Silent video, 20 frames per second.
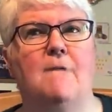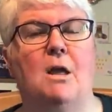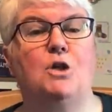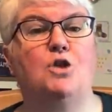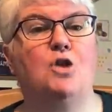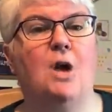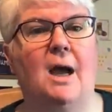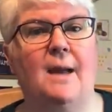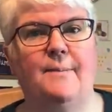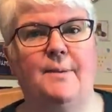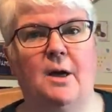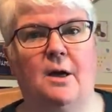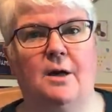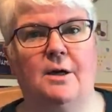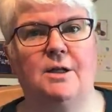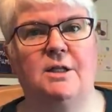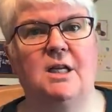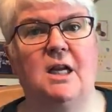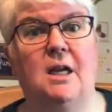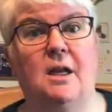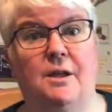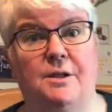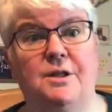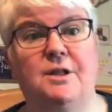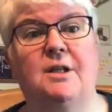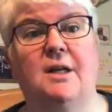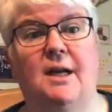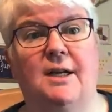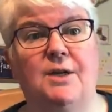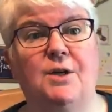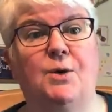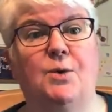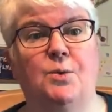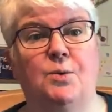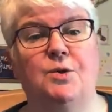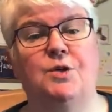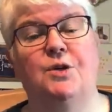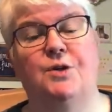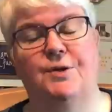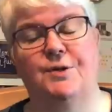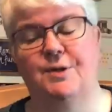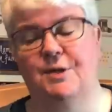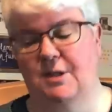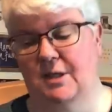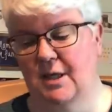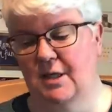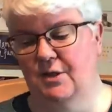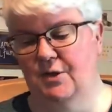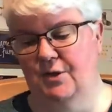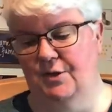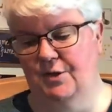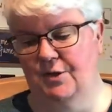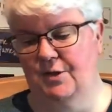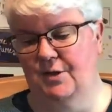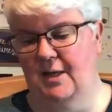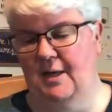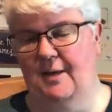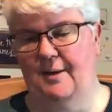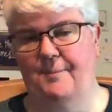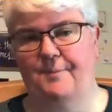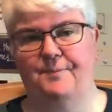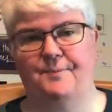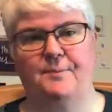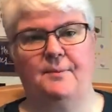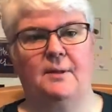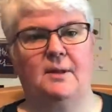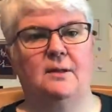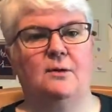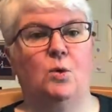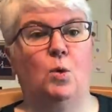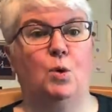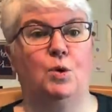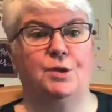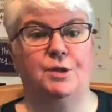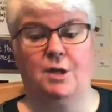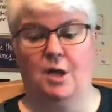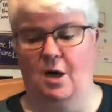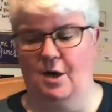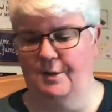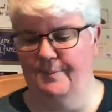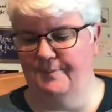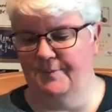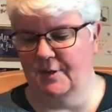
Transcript: Tribe Yarns in London, I know, does Holst Garn.